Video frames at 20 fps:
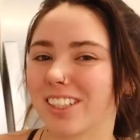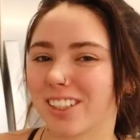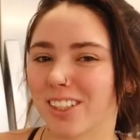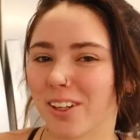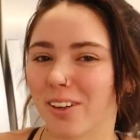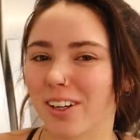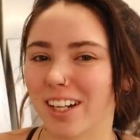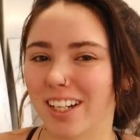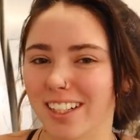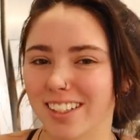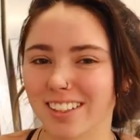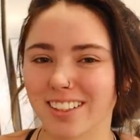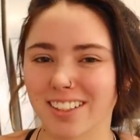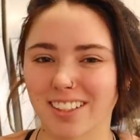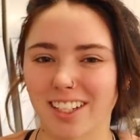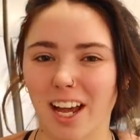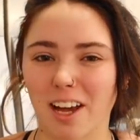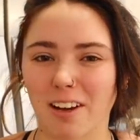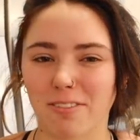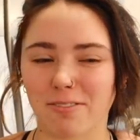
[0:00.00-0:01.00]
soda and
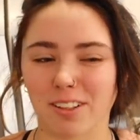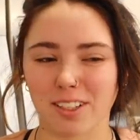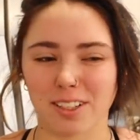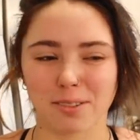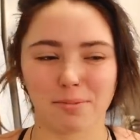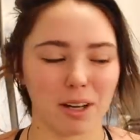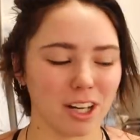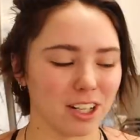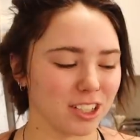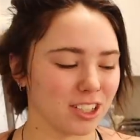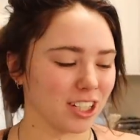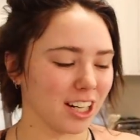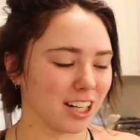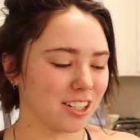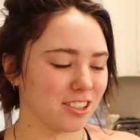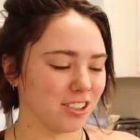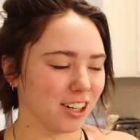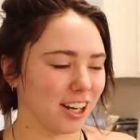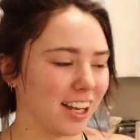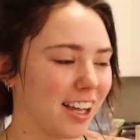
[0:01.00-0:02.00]
stuff as much
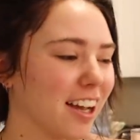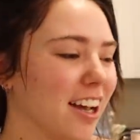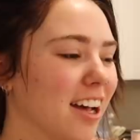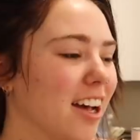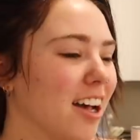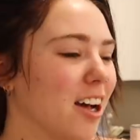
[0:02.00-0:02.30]
and drink